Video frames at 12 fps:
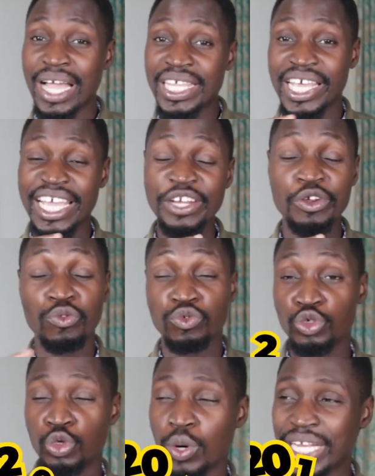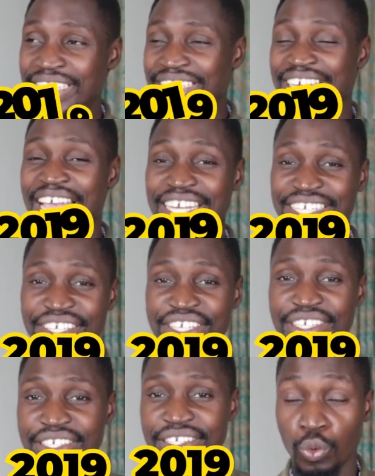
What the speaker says: by the end of 2019,